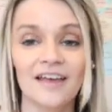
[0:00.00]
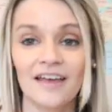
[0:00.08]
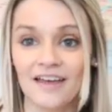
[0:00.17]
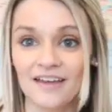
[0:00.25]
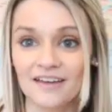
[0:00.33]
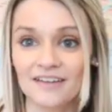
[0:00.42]

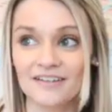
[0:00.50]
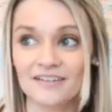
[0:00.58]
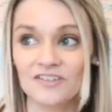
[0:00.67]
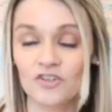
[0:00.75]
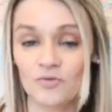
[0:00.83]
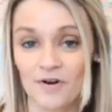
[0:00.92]

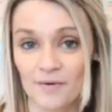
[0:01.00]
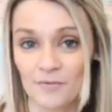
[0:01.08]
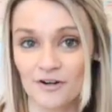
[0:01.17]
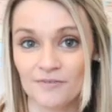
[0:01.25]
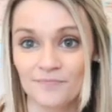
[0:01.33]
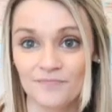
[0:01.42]
and
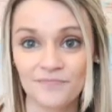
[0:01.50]
grammar.